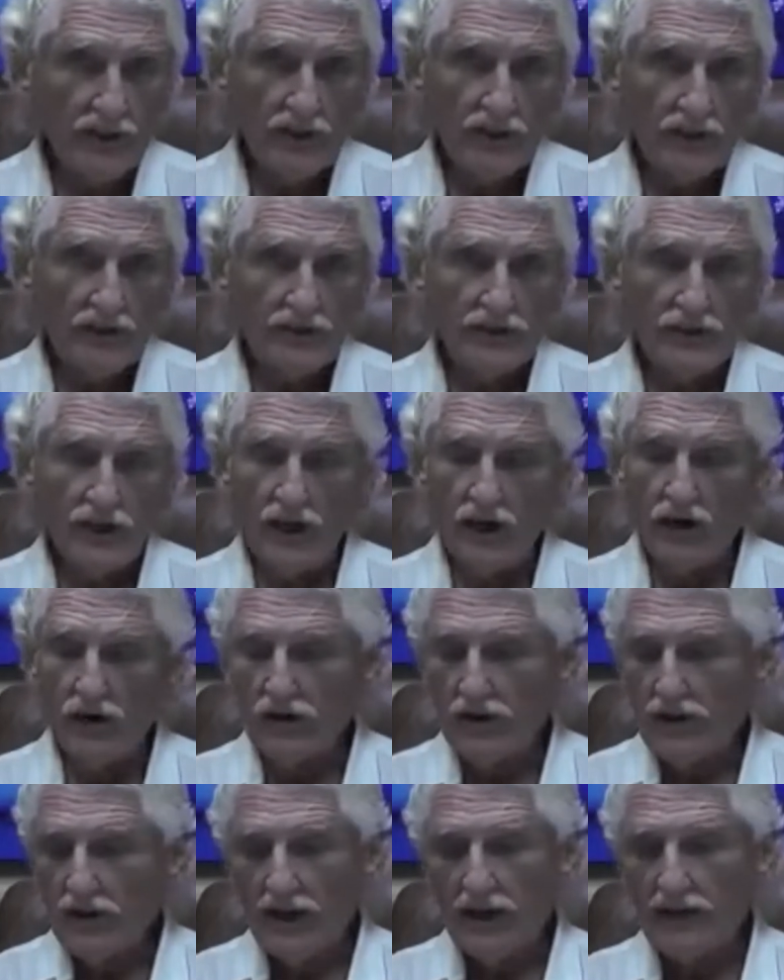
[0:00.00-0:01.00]

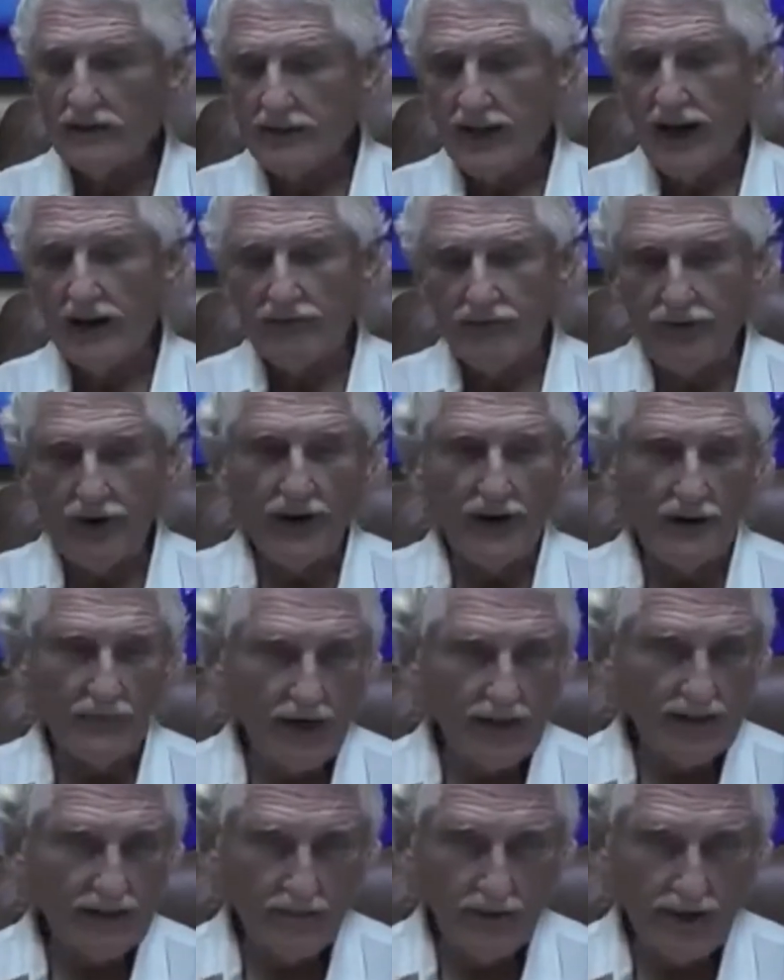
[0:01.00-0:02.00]
So that was that funny
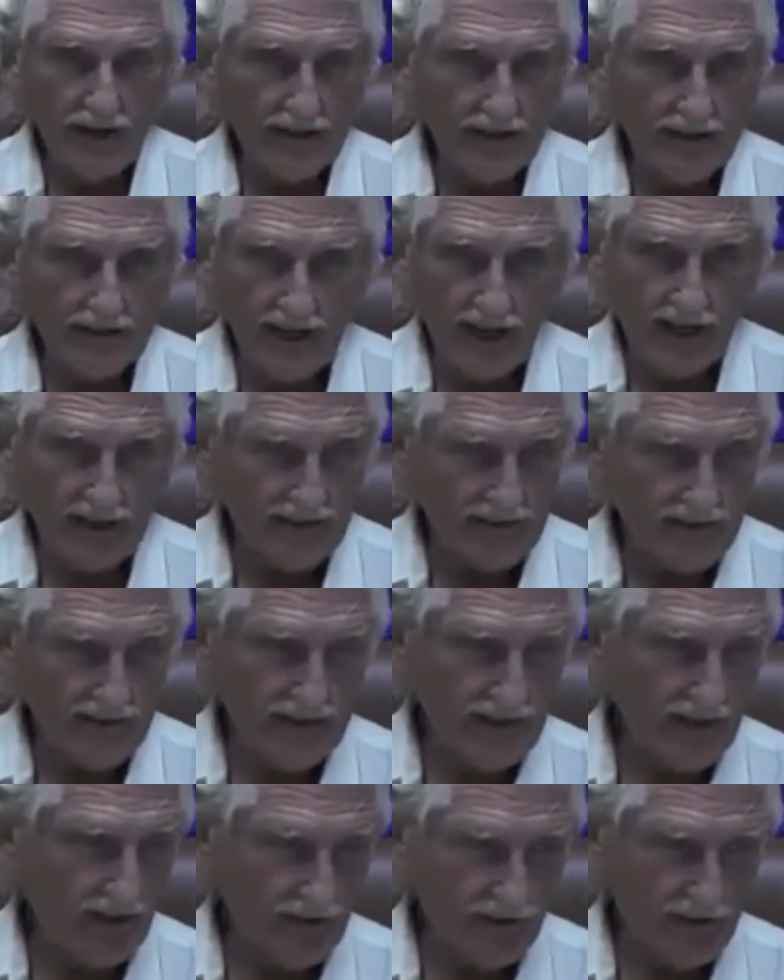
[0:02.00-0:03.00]
about the medical doctor that
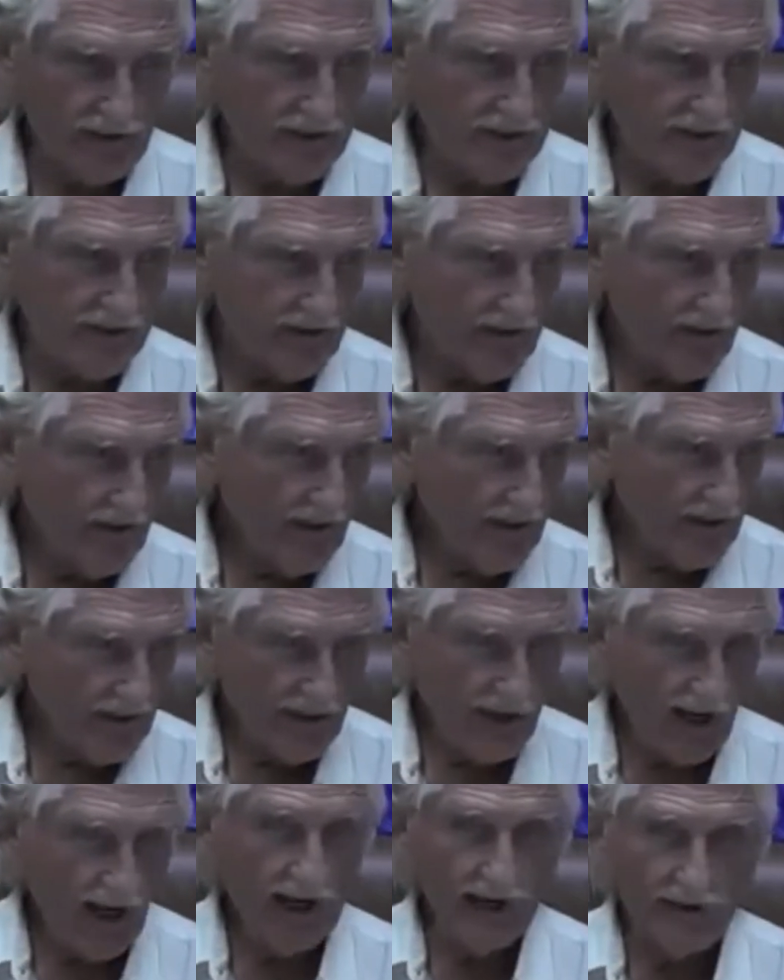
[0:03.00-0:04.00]
told this
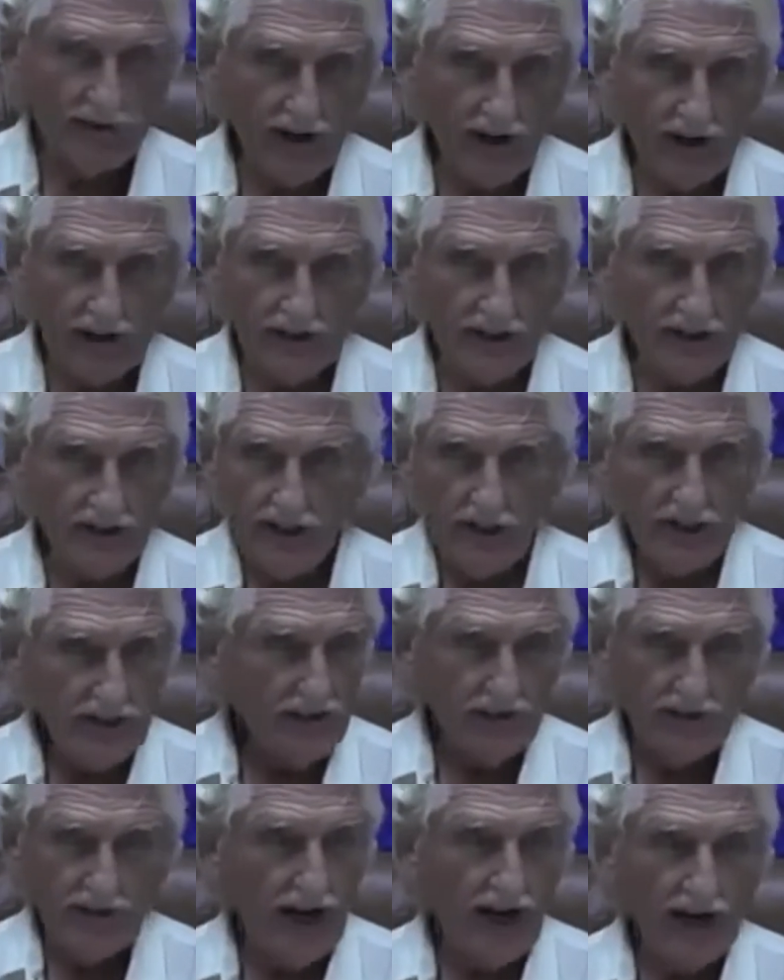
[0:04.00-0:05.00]
client of ours that
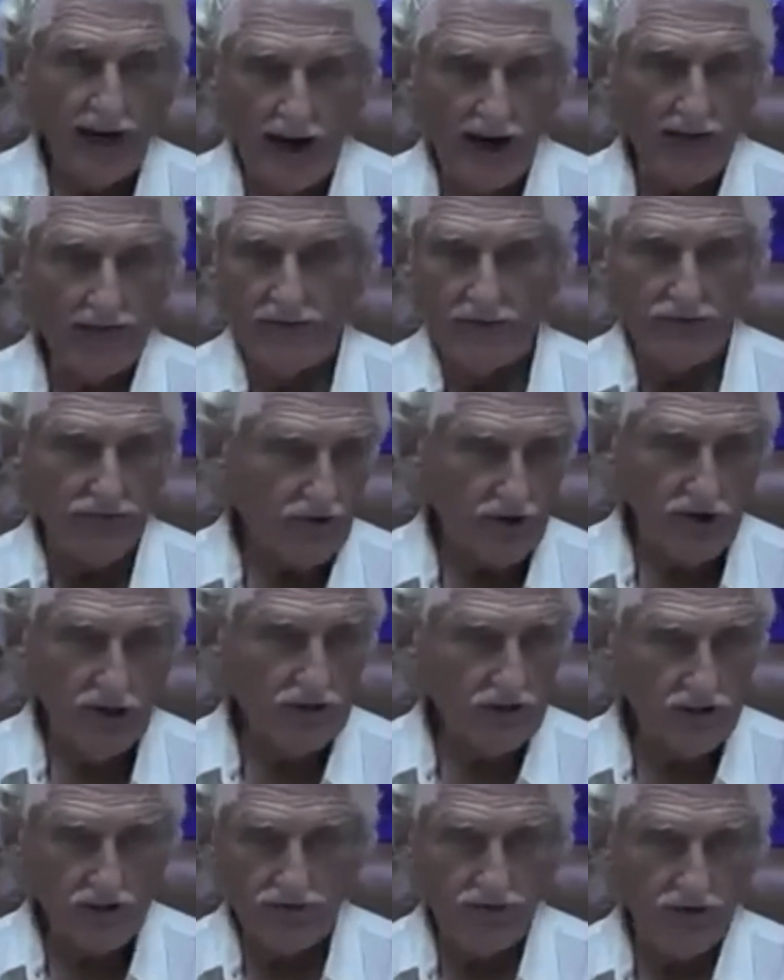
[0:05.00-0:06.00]
you can't have the
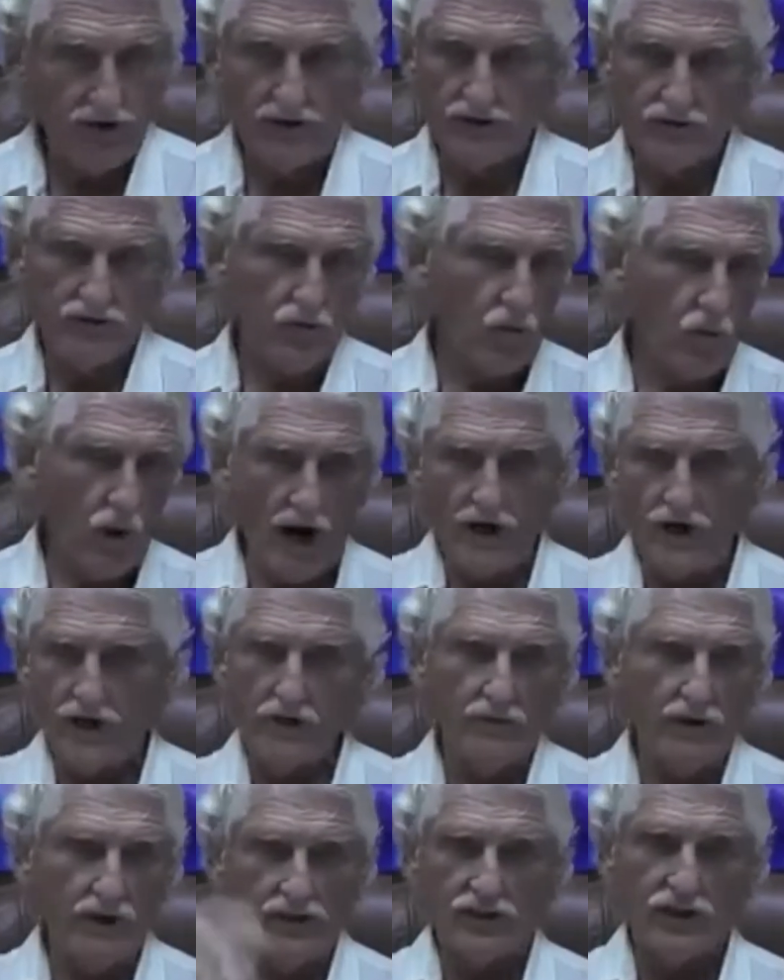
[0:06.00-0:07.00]
fruit. The fruit's way
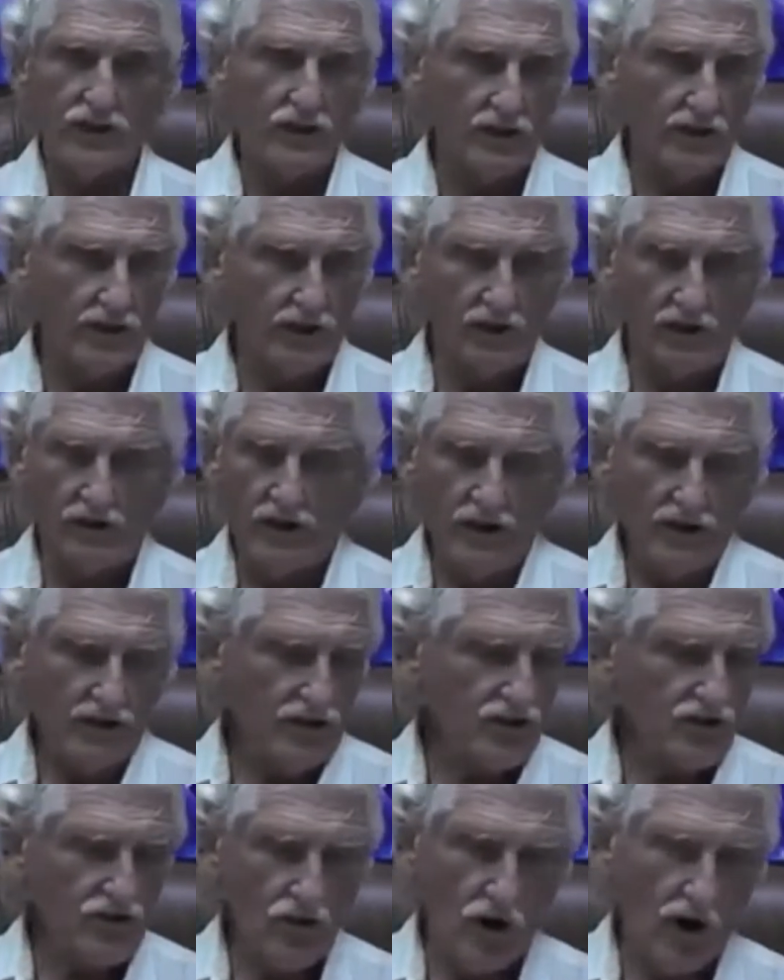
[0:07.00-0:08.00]
too much sugar. It'll
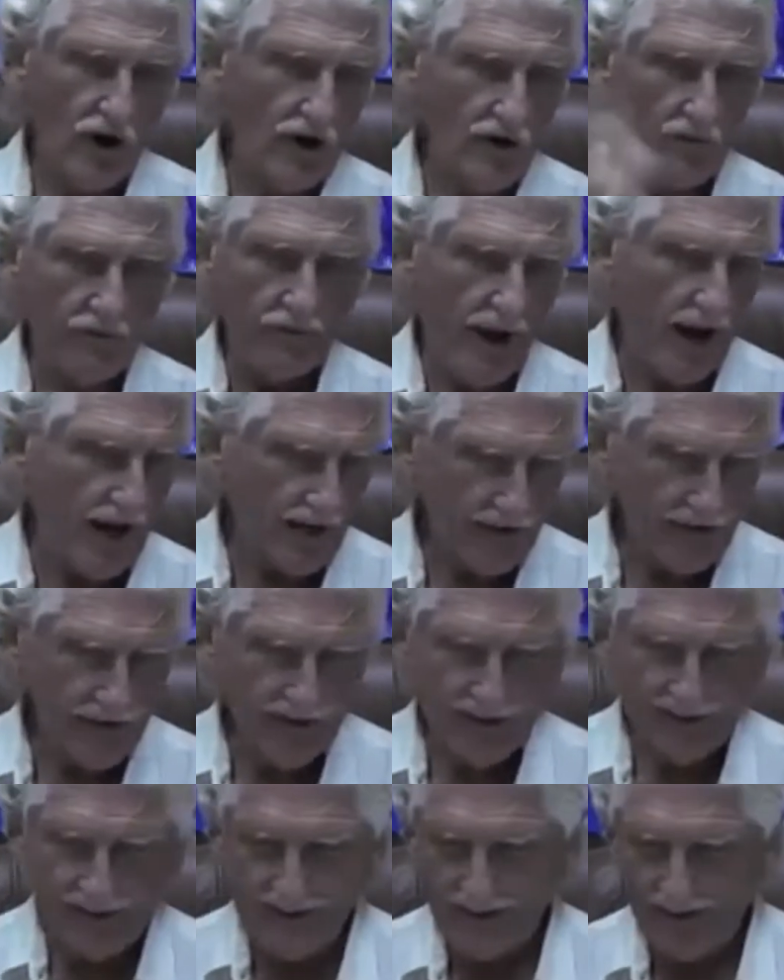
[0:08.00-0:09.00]
destroy your
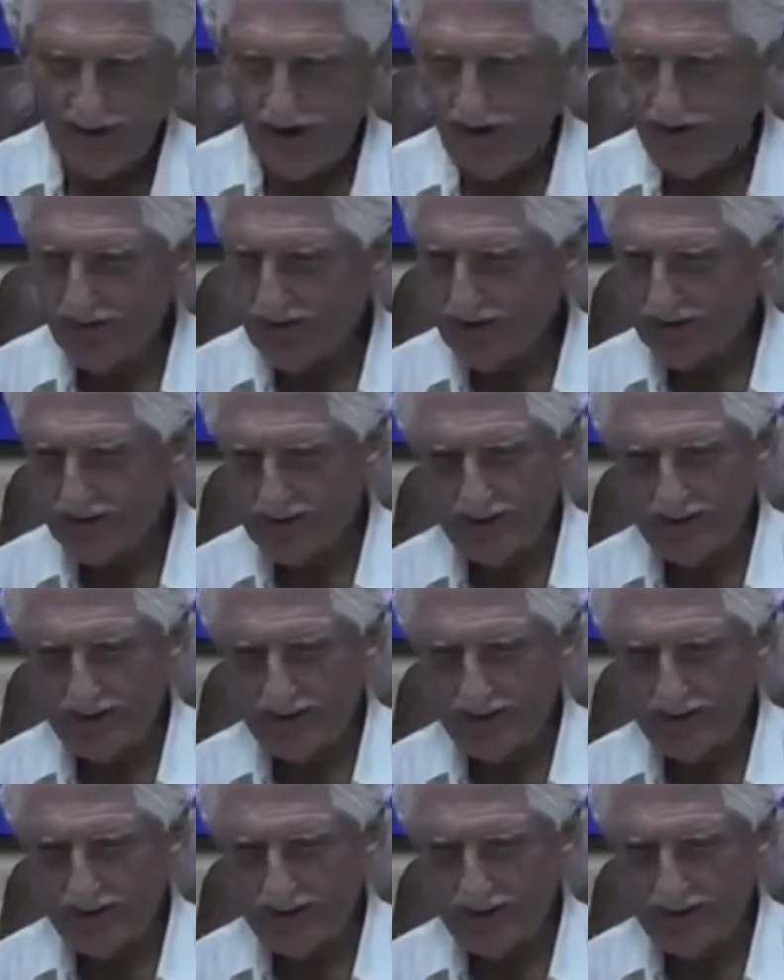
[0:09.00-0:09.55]
pancreas and all this.